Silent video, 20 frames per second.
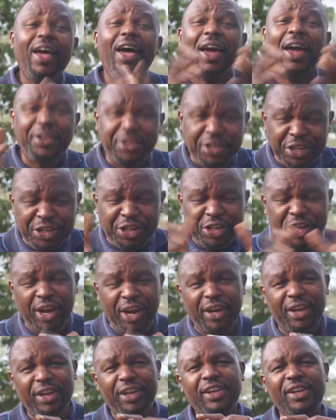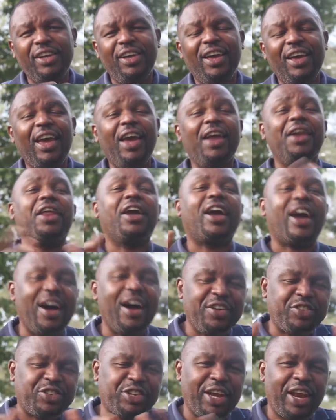a teacher and a
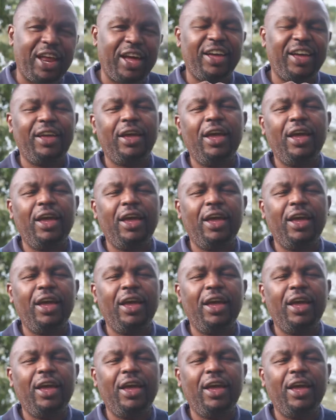counselor